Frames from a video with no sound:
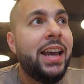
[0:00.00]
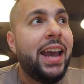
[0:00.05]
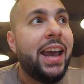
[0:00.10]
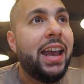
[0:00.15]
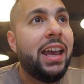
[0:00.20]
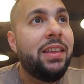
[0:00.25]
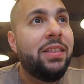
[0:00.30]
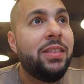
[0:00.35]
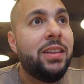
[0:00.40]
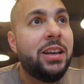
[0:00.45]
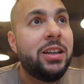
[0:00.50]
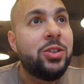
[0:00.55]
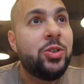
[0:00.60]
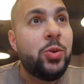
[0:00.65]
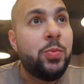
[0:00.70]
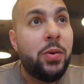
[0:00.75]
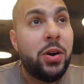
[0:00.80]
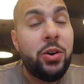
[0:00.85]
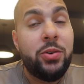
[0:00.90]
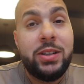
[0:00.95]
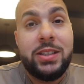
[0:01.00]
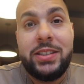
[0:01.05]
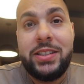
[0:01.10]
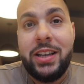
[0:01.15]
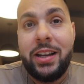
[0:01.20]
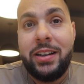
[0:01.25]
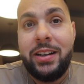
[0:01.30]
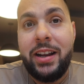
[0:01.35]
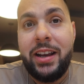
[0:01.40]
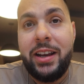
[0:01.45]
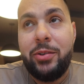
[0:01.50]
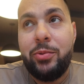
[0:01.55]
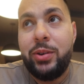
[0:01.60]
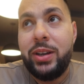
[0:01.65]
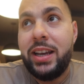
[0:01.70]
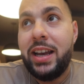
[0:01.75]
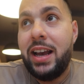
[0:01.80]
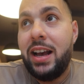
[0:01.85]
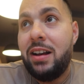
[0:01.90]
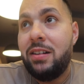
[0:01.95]
And then tomorrow and Sunday, we
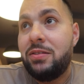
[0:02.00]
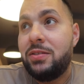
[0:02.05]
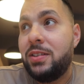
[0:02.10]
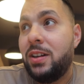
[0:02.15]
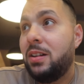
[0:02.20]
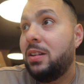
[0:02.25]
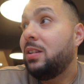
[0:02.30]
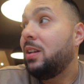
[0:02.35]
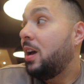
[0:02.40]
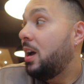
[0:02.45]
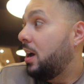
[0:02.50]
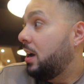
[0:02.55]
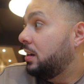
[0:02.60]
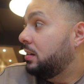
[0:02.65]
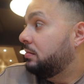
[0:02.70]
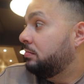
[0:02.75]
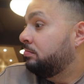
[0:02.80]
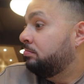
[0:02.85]
have a lot,